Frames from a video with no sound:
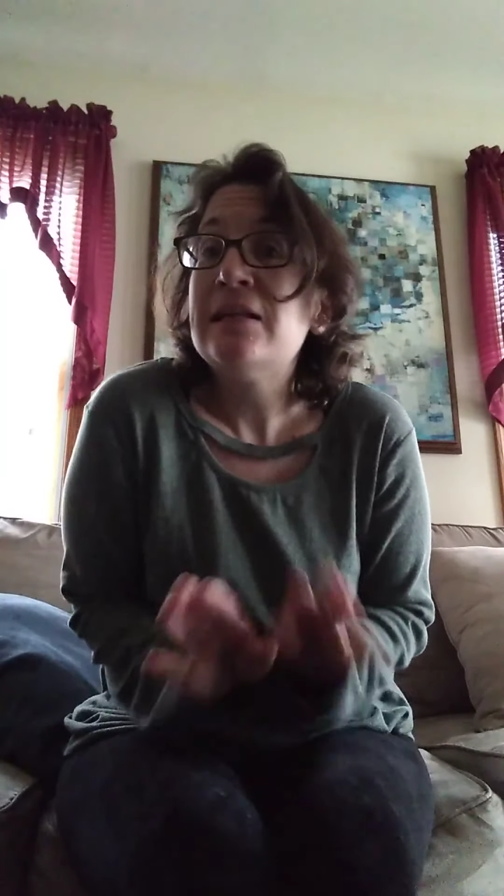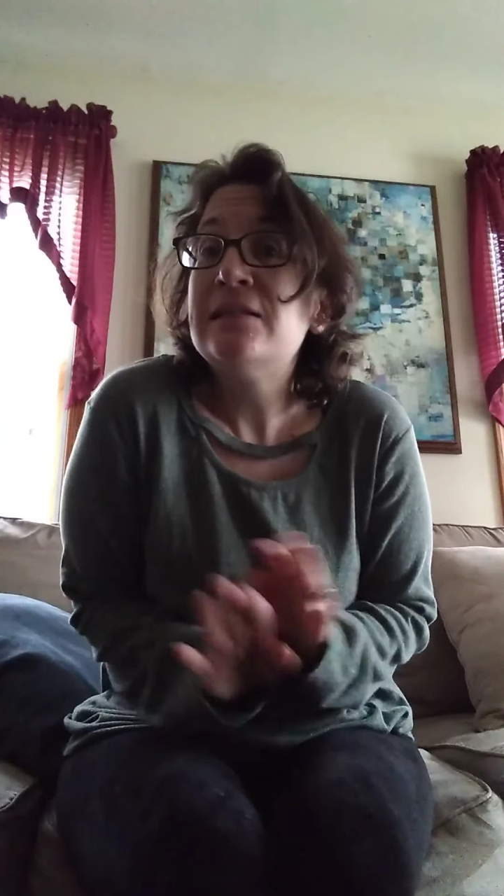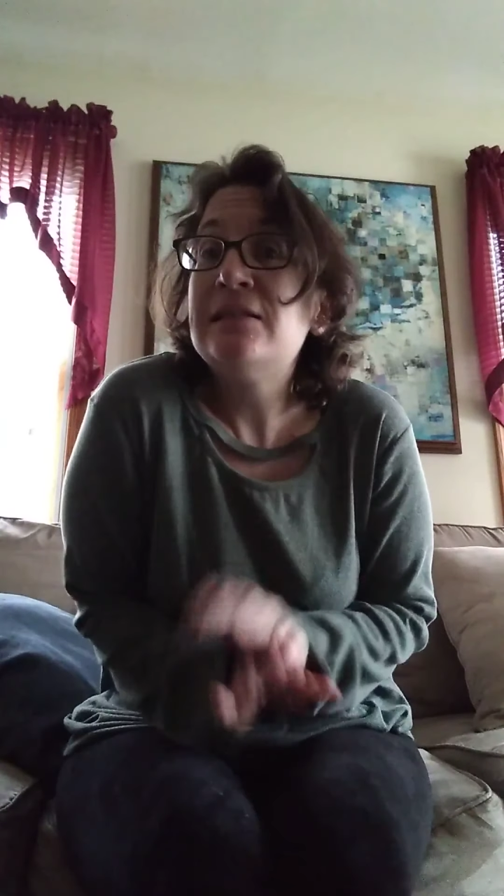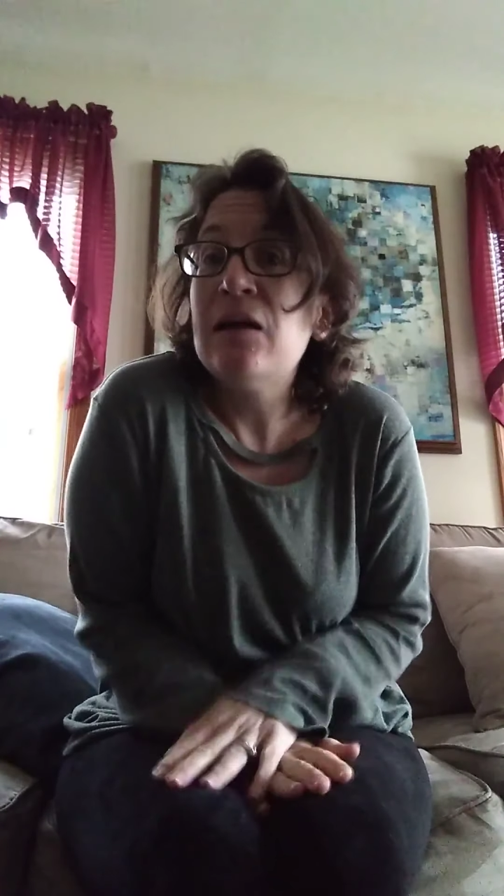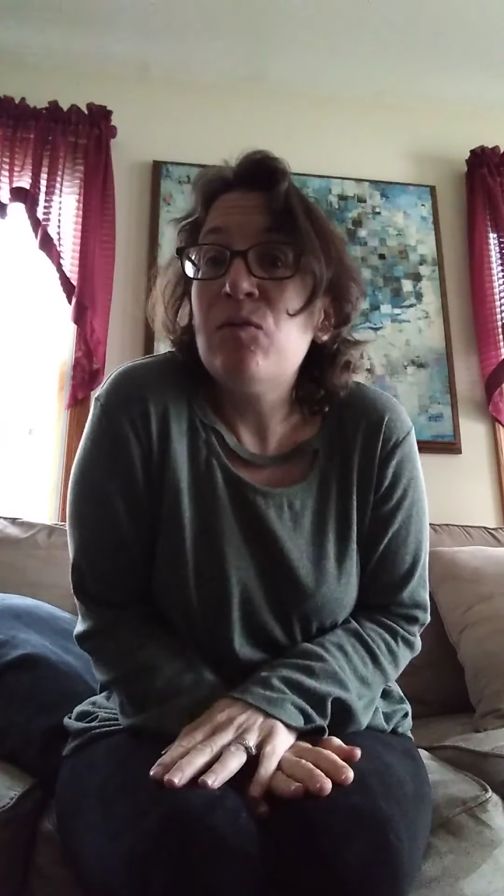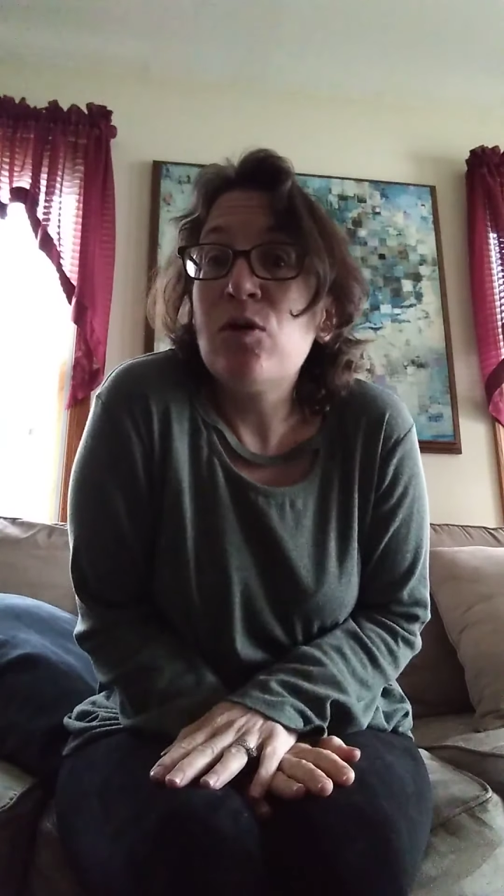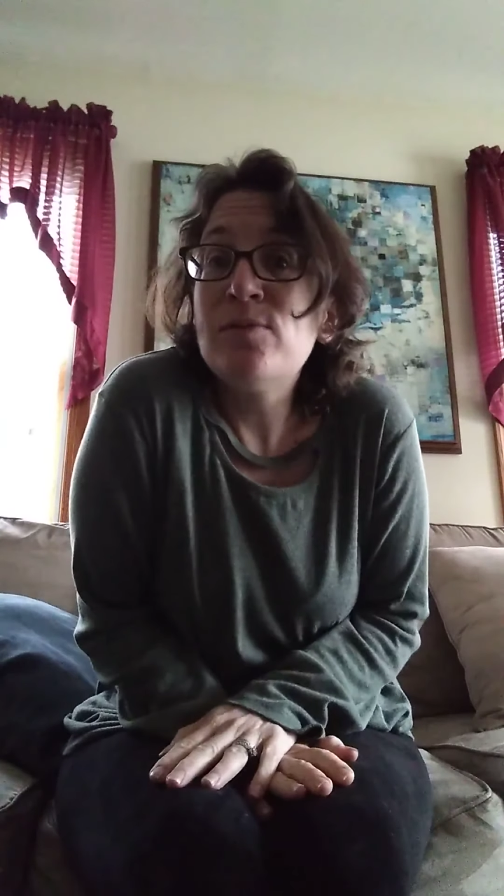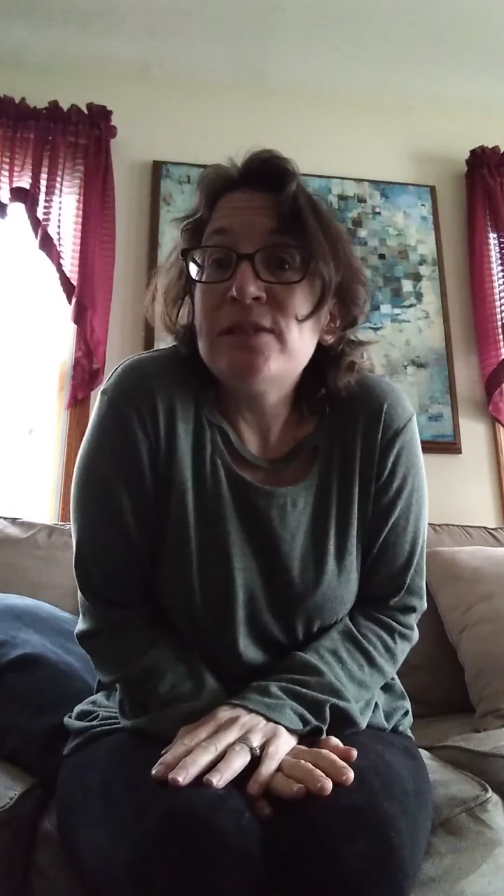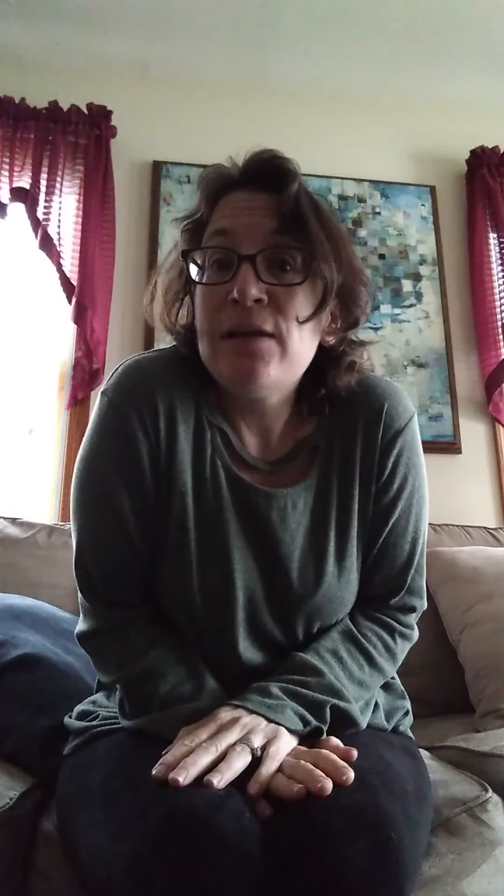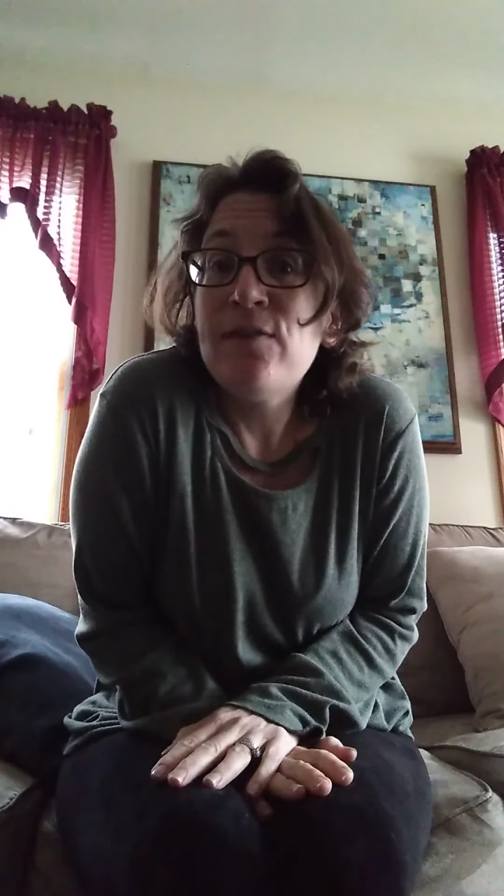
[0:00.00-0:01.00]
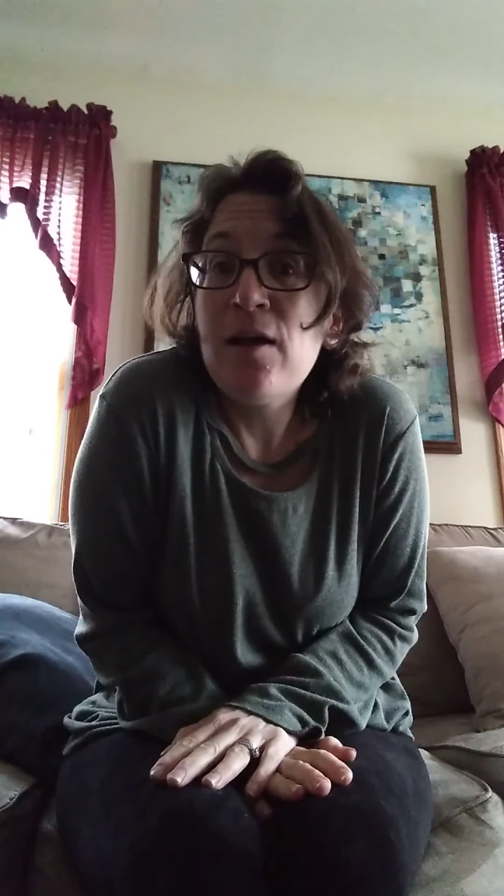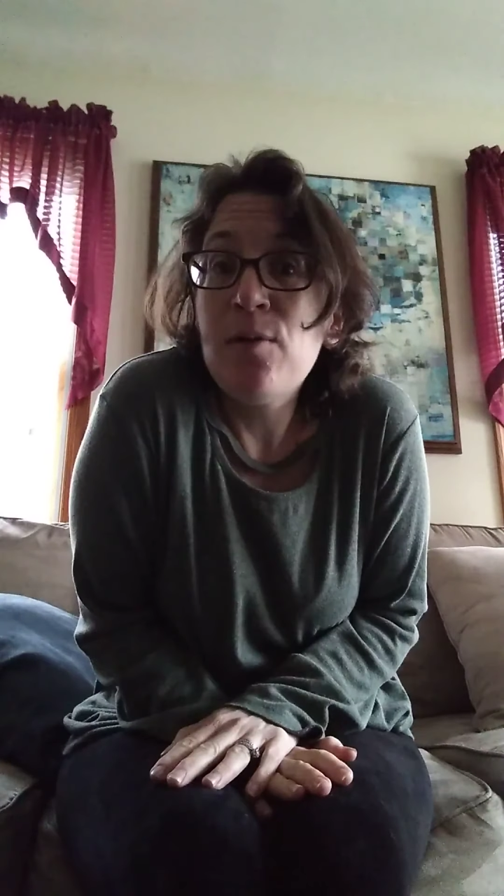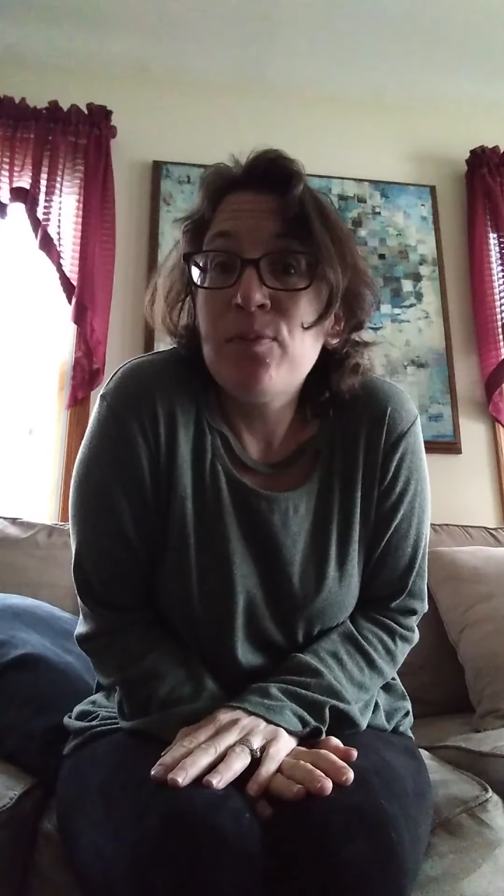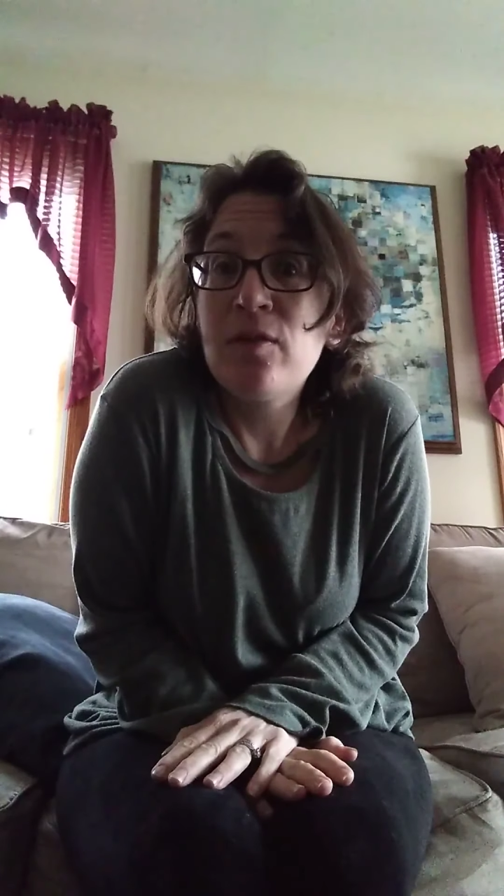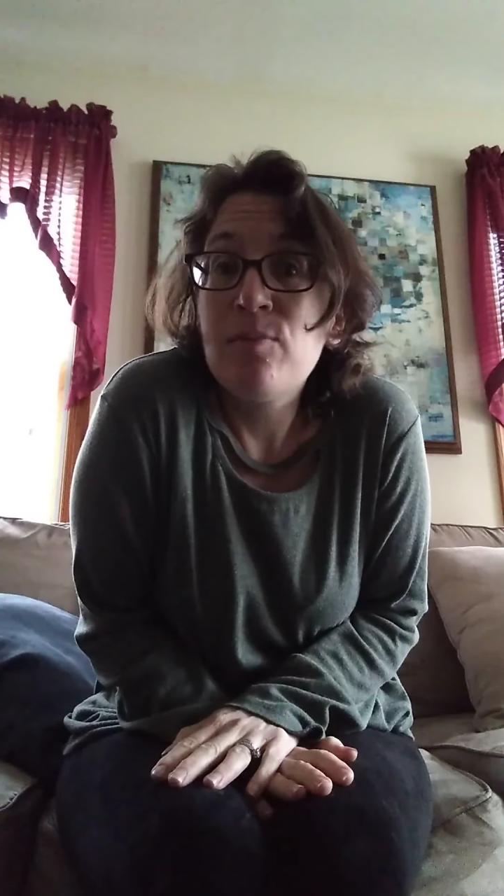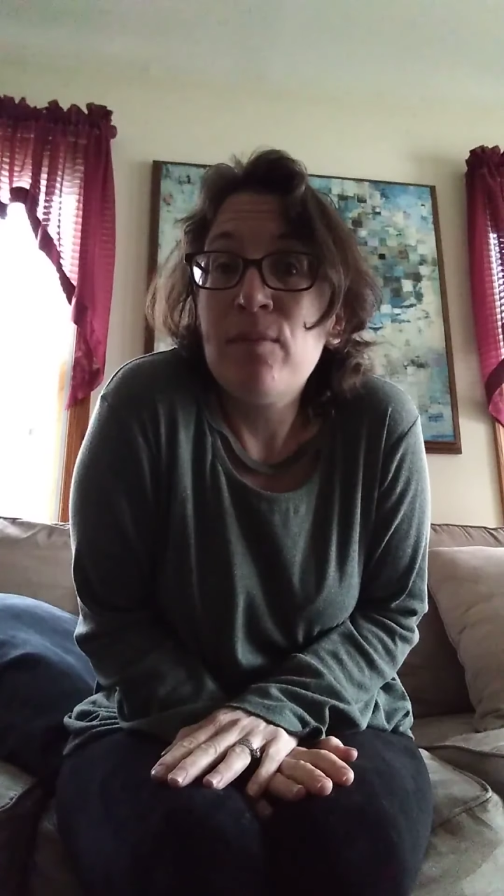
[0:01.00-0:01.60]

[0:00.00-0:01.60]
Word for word: stay warm, stay healthy.